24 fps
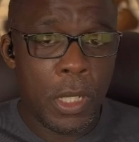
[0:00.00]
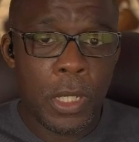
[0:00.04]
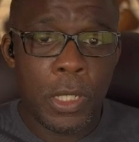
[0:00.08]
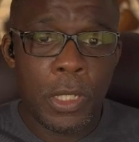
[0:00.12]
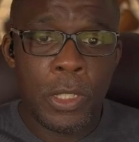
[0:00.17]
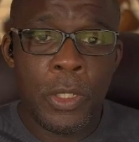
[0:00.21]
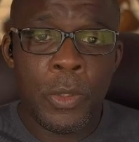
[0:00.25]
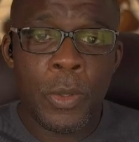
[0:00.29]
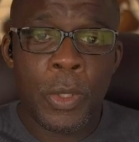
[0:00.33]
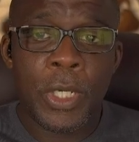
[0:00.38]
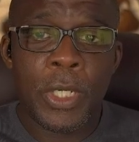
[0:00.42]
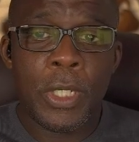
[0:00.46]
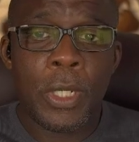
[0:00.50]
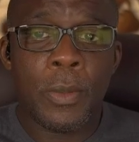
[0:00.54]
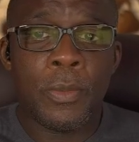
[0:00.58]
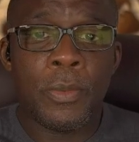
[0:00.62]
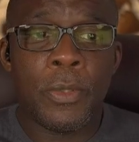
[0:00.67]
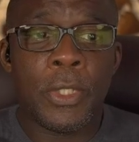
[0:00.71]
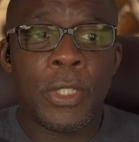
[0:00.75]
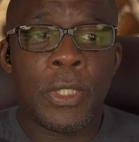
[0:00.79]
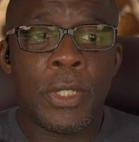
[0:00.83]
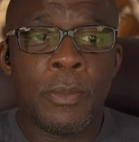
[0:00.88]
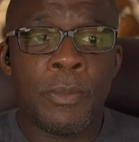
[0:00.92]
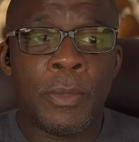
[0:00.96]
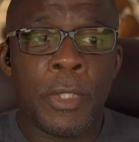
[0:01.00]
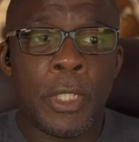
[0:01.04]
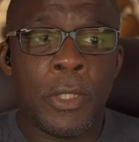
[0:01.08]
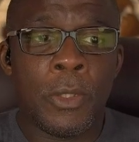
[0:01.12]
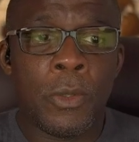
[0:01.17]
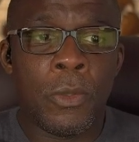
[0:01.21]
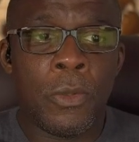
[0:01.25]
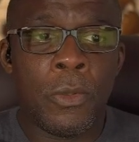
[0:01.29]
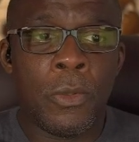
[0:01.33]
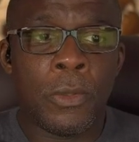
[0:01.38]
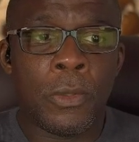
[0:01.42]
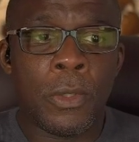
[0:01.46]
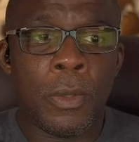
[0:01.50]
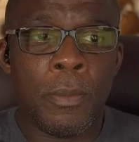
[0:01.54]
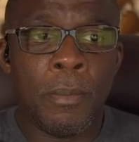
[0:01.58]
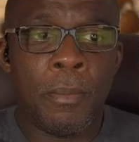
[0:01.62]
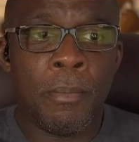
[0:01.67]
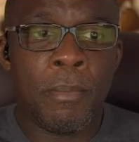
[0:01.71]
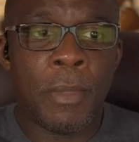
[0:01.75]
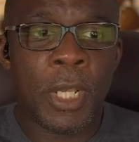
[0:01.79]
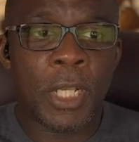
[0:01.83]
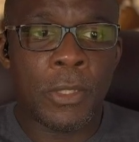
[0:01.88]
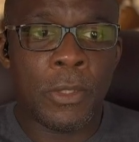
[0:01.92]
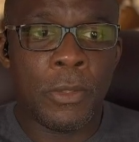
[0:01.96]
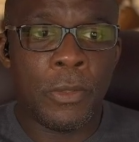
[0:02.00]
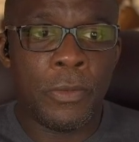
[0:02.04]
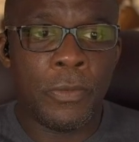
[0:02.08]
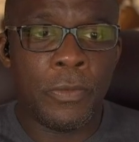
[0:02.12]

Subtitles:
You end up with something called muscle